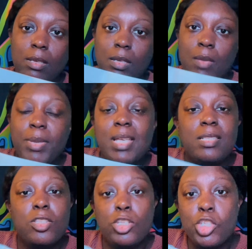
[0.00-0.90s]

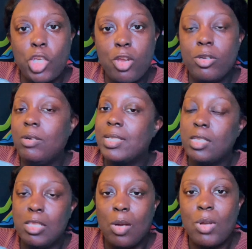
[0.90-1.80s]
Because it's a journal, it's
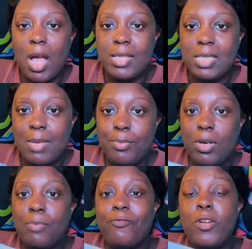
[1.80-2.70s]
a low content book